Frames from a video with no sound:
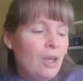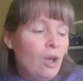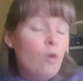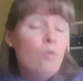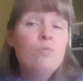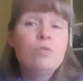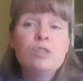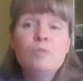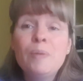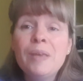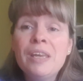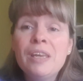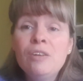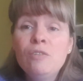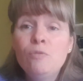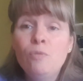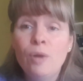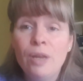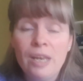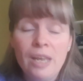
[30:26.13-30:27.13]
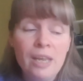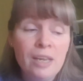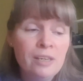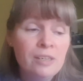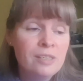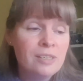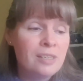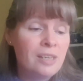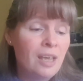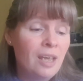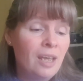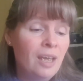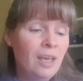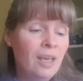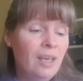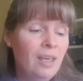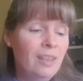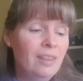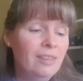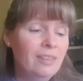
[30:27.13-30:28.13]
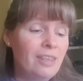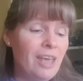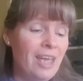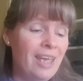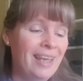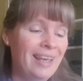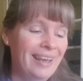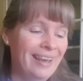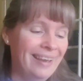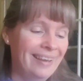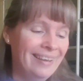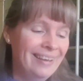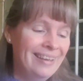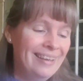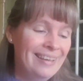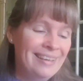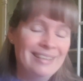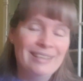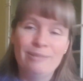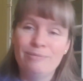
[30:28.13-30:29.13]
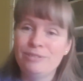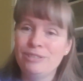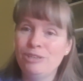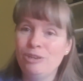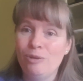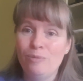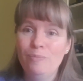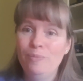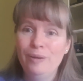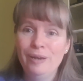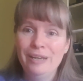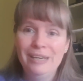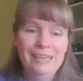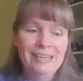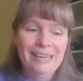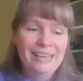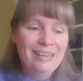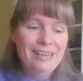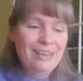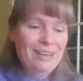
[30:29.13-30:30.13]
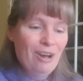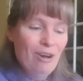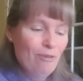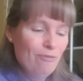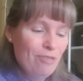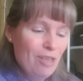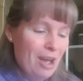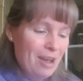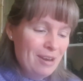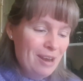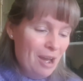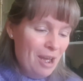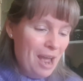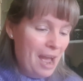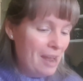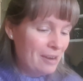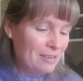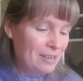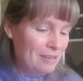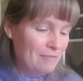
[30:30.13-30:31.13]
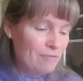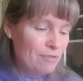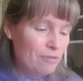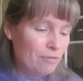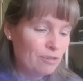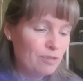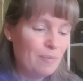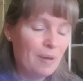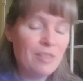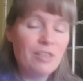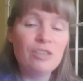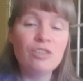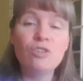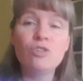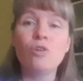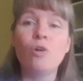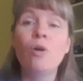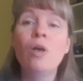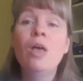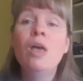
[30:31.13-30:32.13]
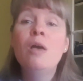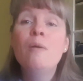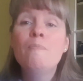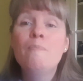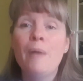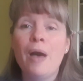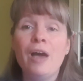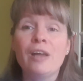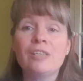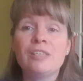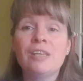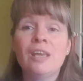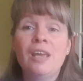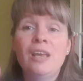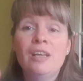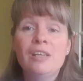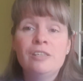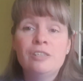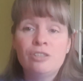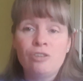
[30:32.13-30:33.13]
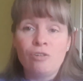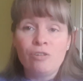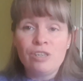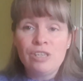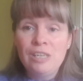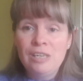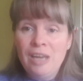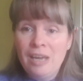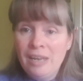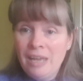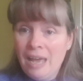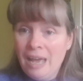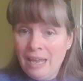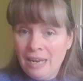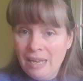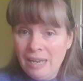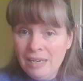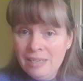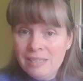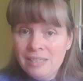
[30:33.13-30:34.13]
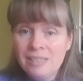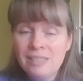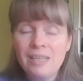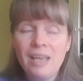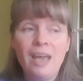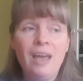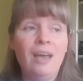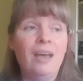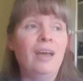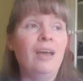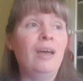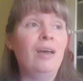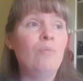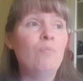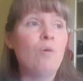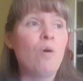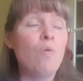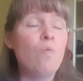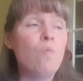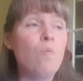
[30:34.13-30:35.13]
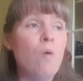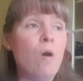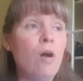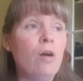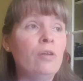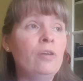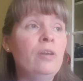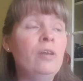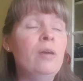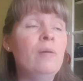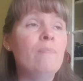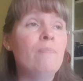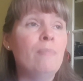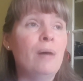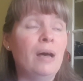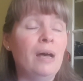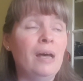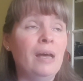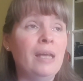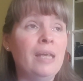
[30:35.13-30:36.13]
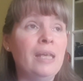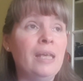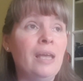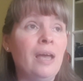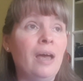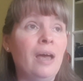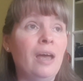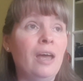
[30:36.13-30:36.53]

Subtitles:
Oh, speaking of winnings, that was completely off. I hadn't even thought about this at all. But Soxy Nana Alice won my